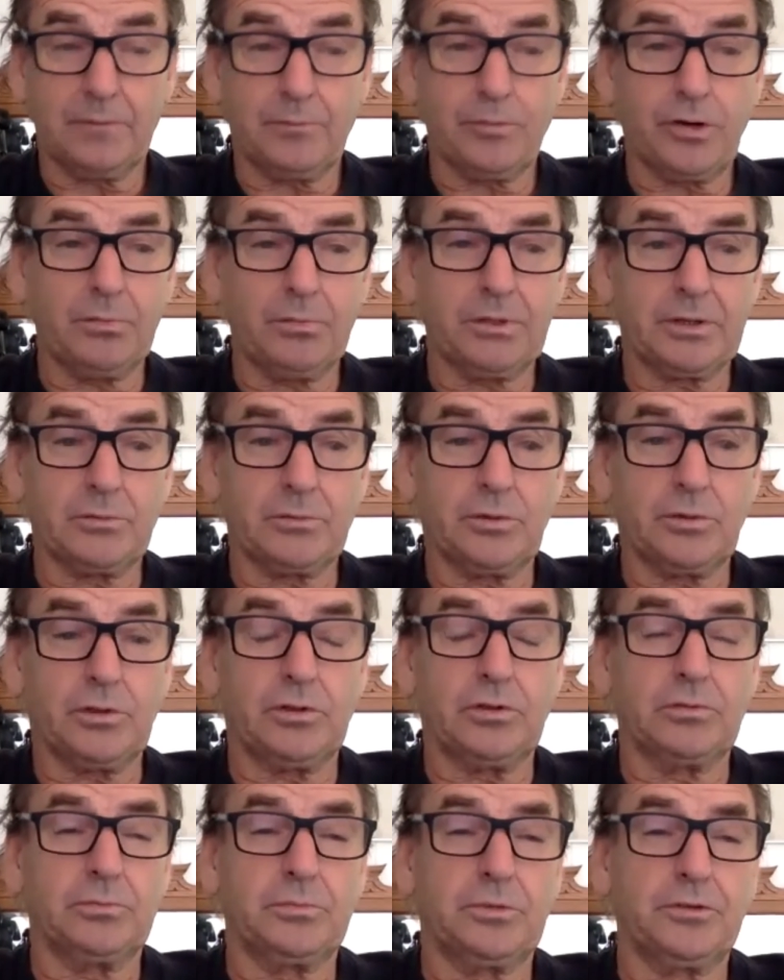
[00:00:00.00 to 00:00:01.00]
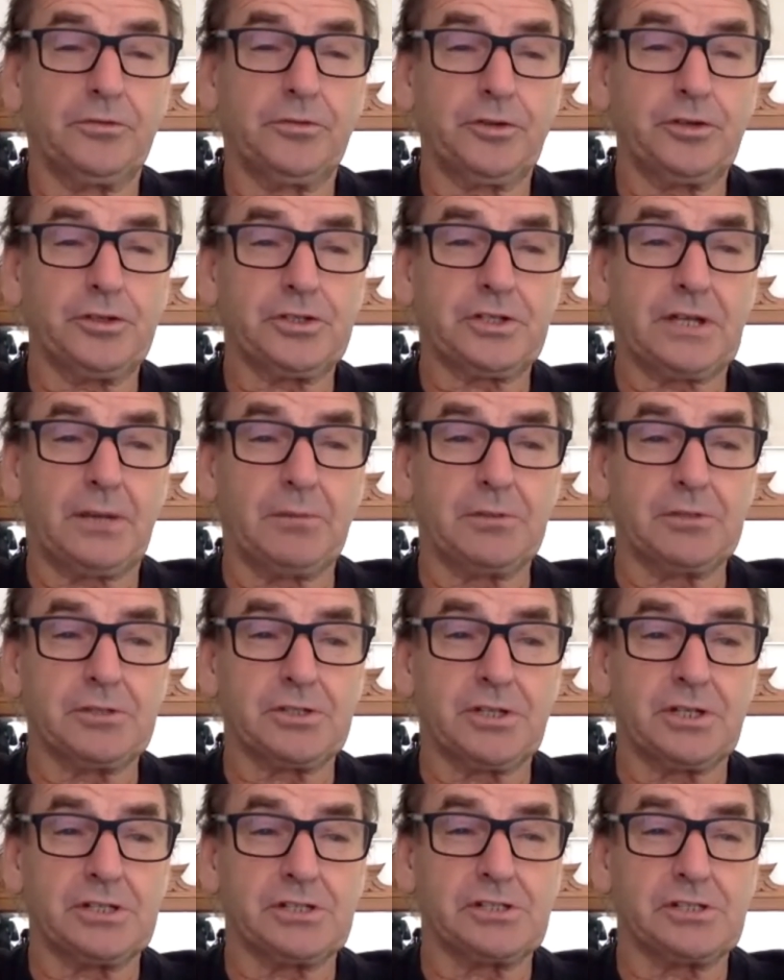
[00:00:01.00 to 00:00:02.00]
Probably, my first couple of
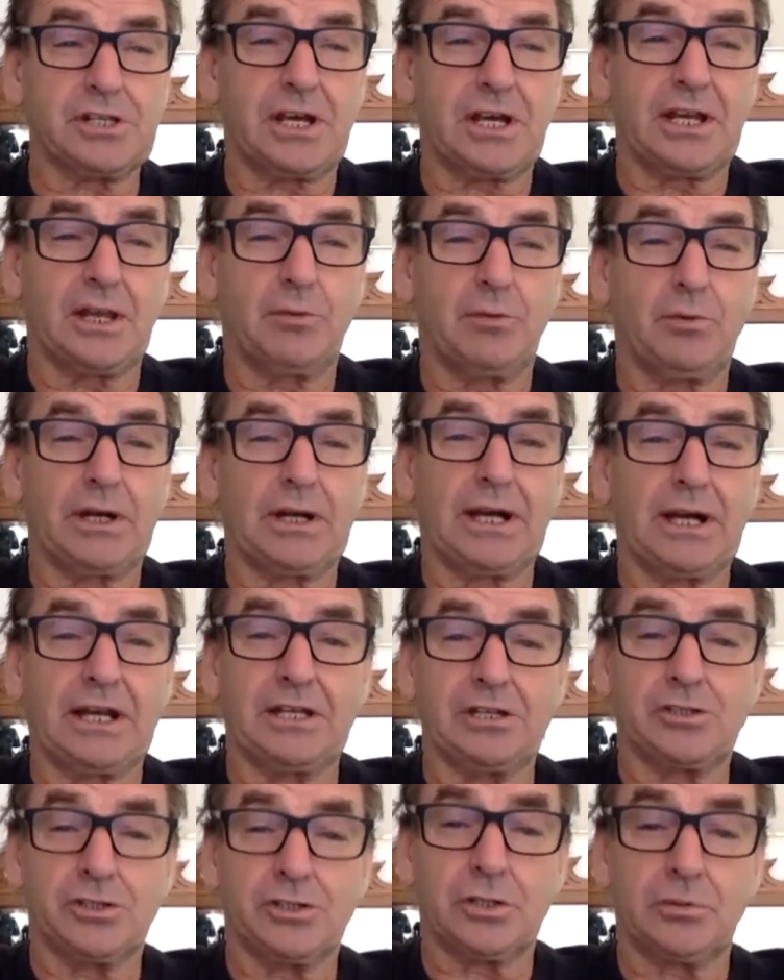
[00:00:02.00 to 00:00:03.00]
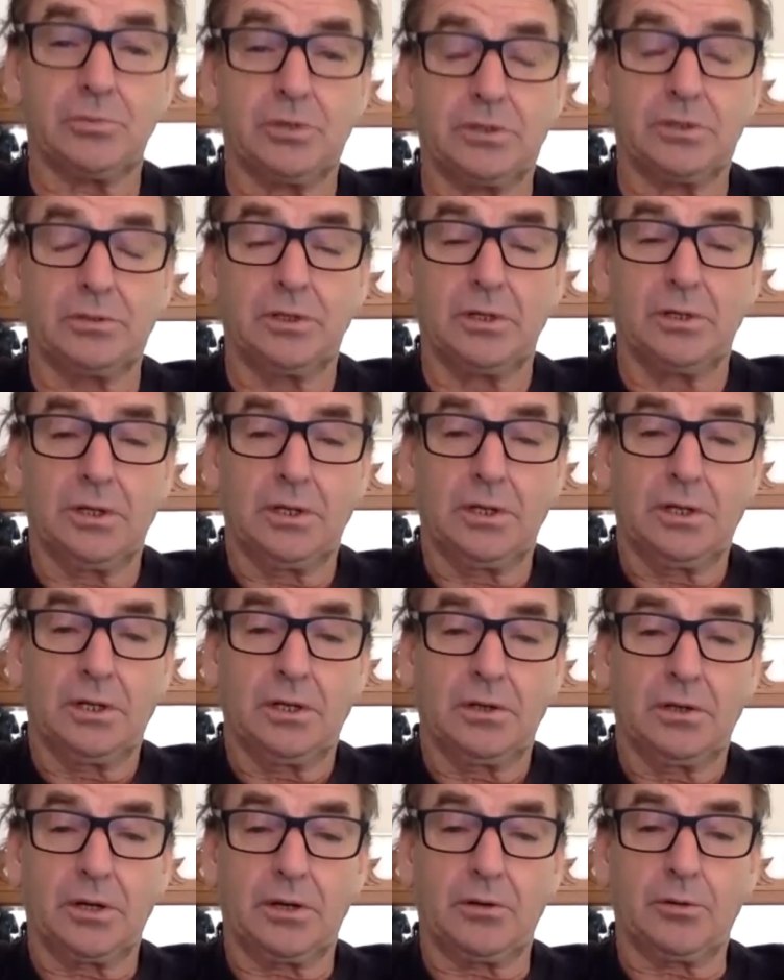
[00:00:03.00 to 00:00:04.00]
seasons, 81, 82, we
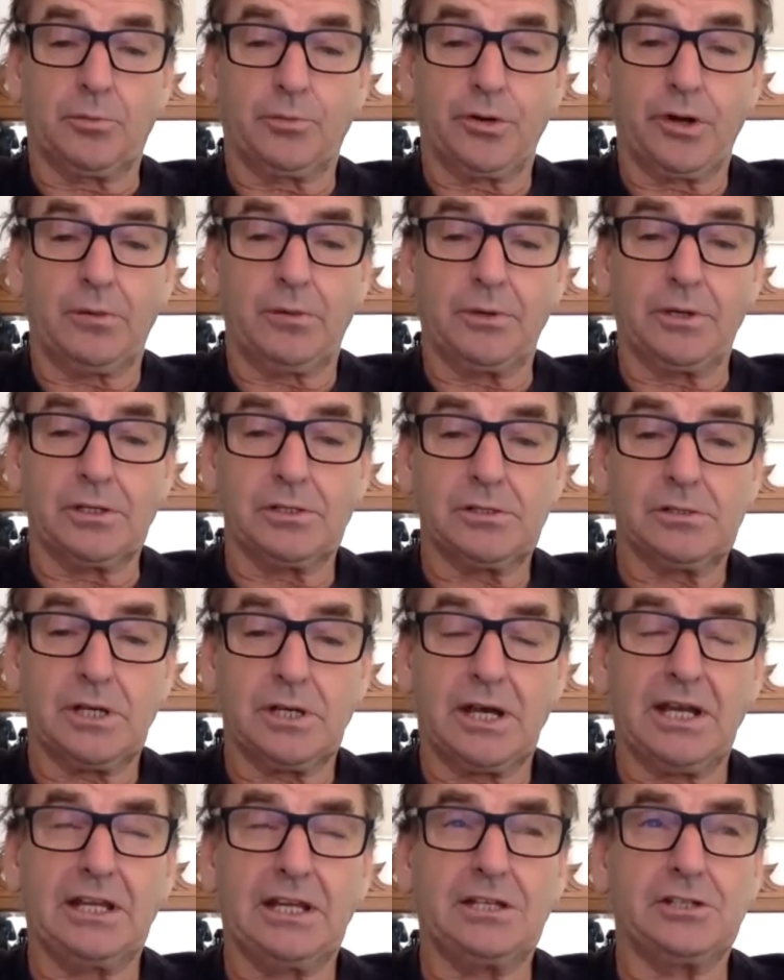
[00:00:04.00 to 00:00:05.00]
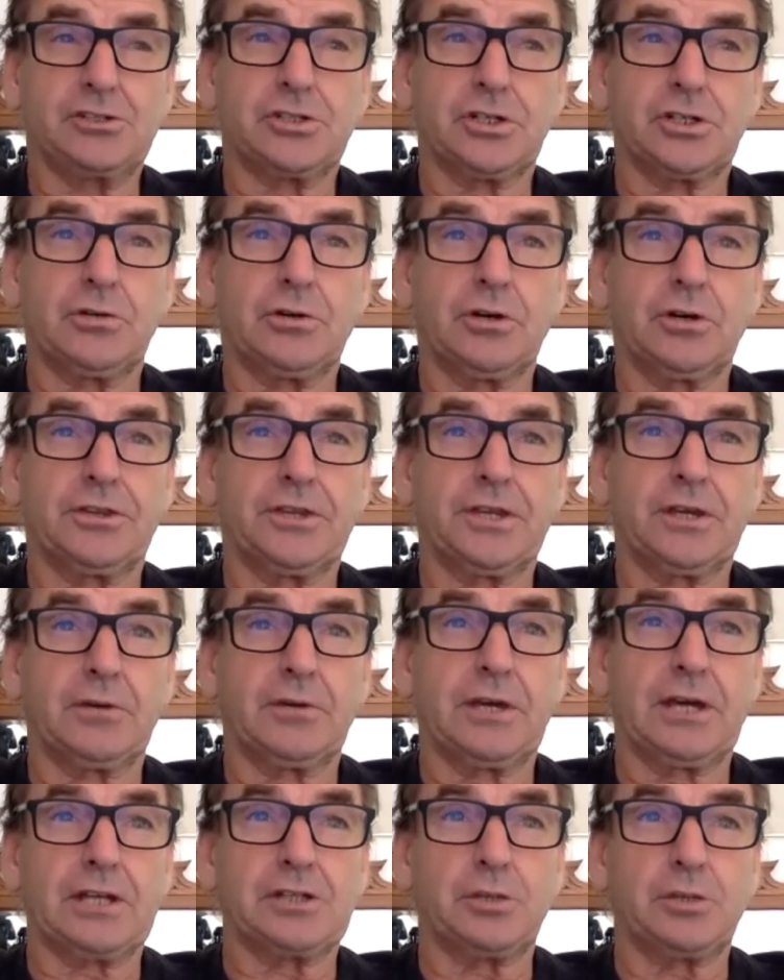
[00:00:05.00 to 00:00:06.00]
were premiers. 82, I think
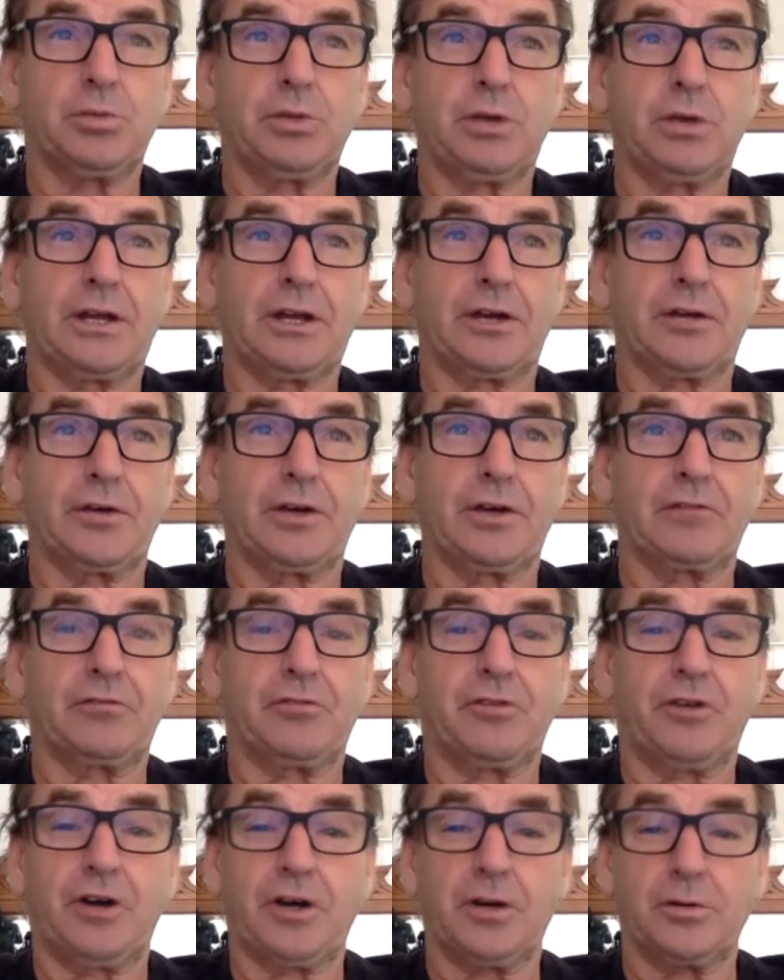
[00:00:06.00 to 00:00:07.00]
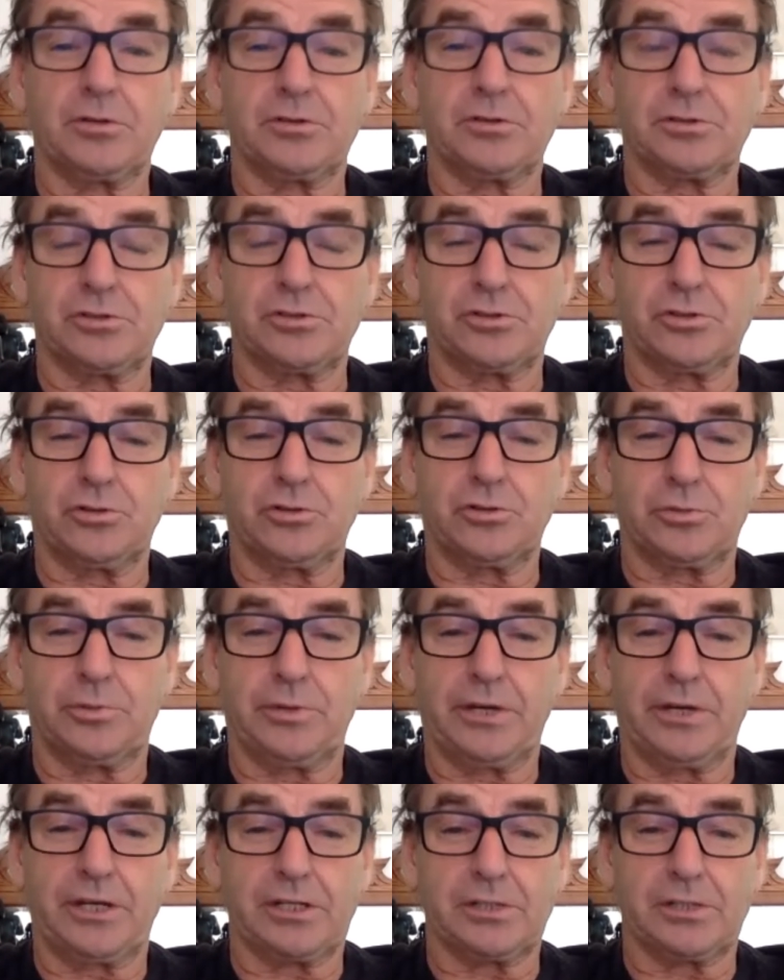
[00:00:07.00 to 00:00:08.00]
we actually played a grand final and St George
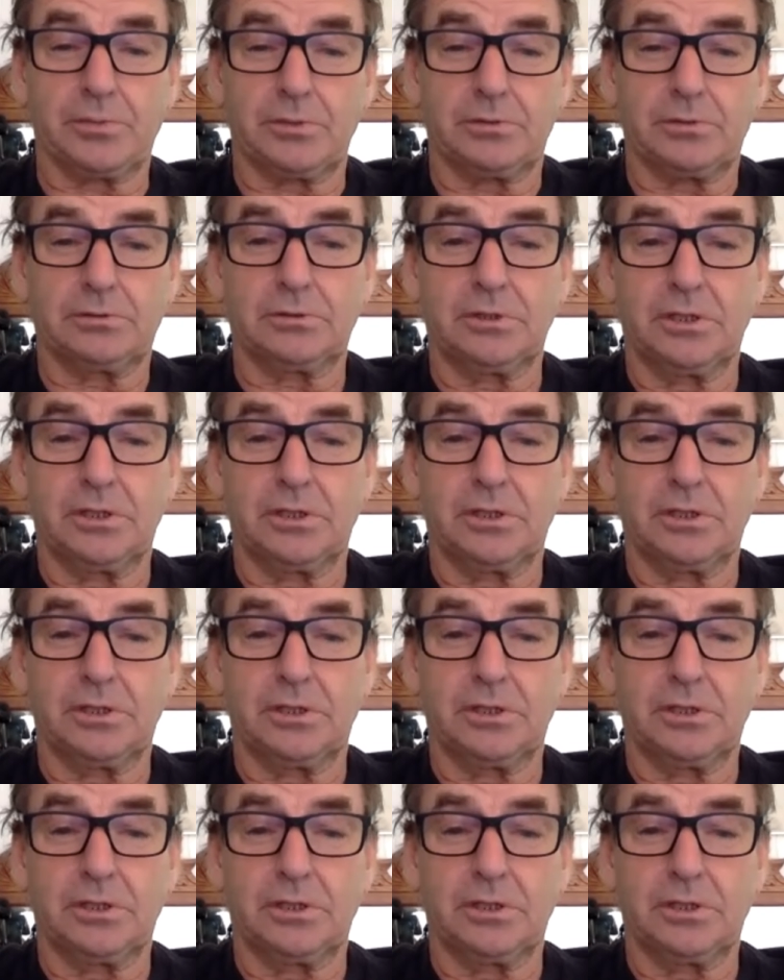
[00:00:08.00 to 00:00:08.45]
beat us, but